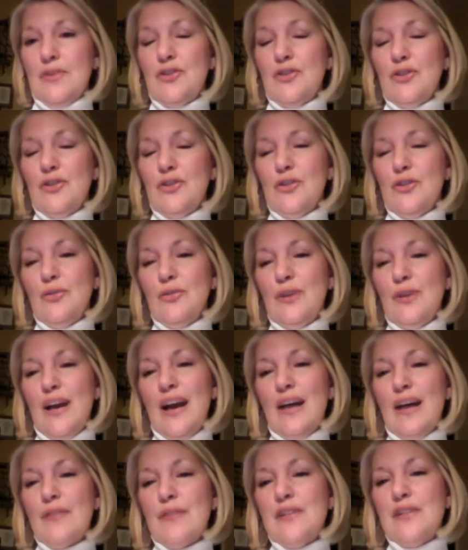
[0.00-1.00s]
to
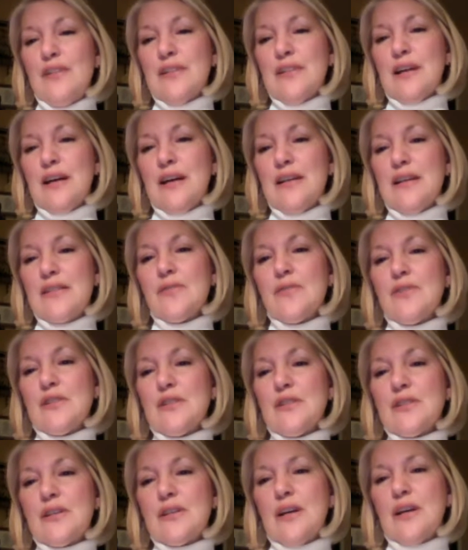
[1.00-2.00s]
have these kinds of
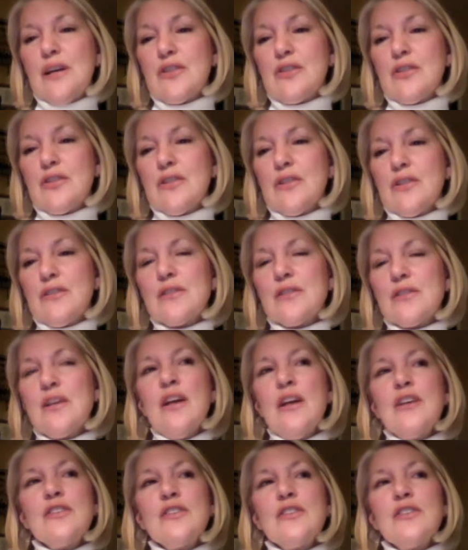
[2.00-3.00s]
discussions
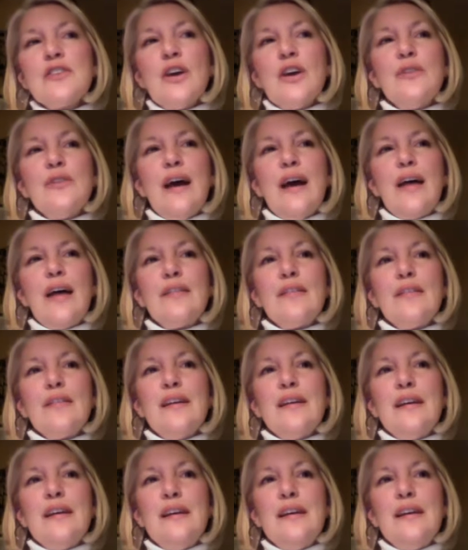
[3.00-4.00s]
so that
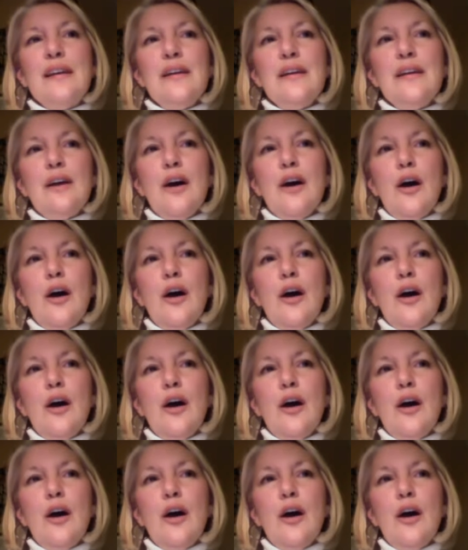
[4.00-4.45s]
the